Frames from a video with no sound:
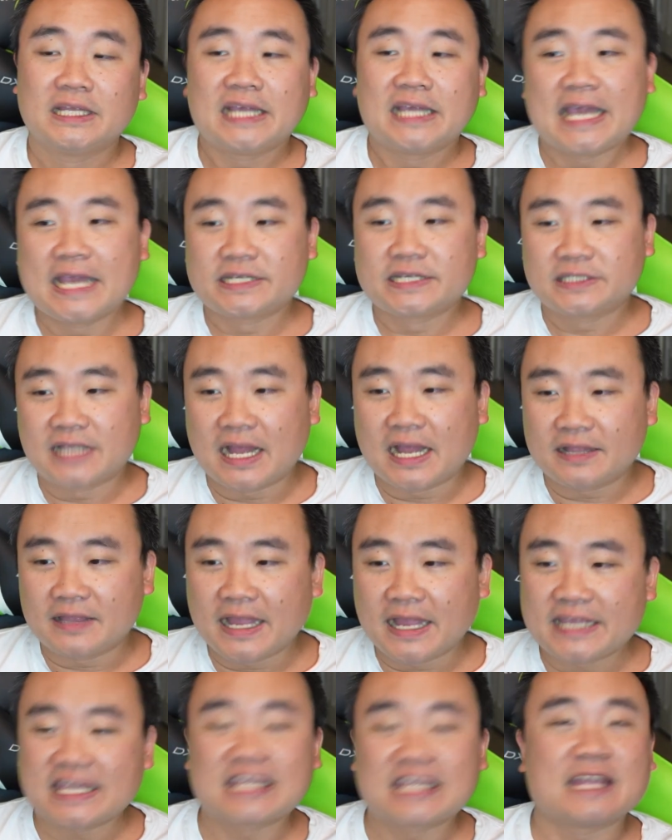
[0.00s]
And it's not
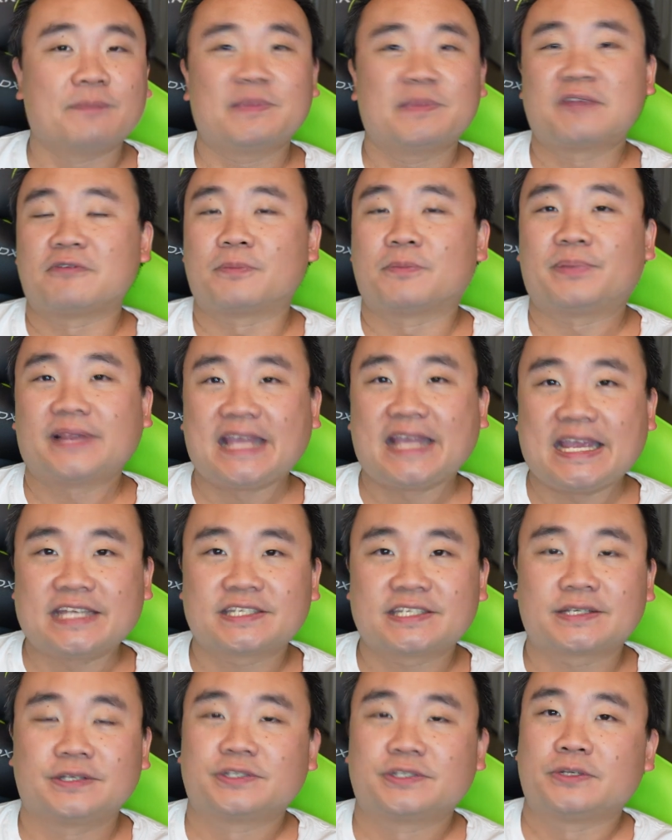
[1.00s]
like it can be
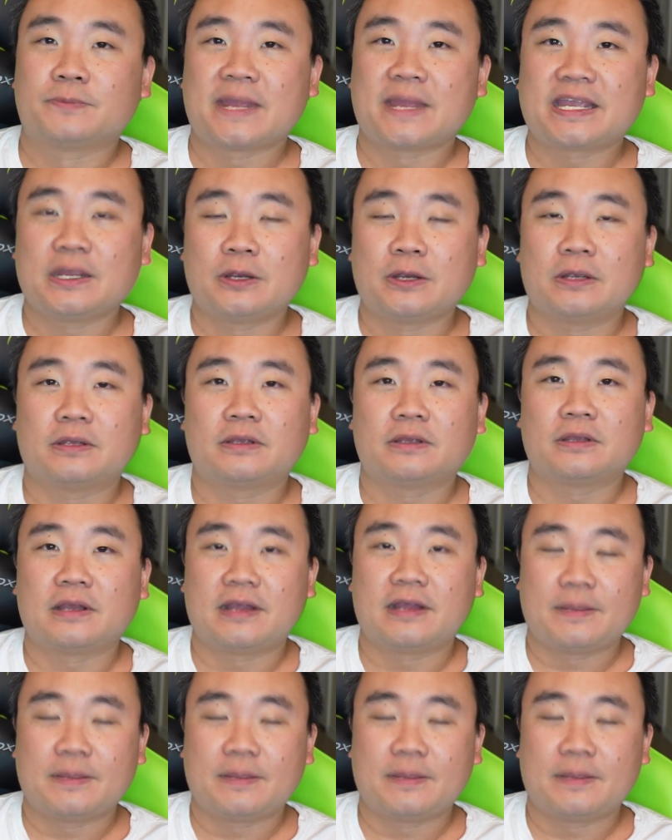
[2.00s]
replaced because you're making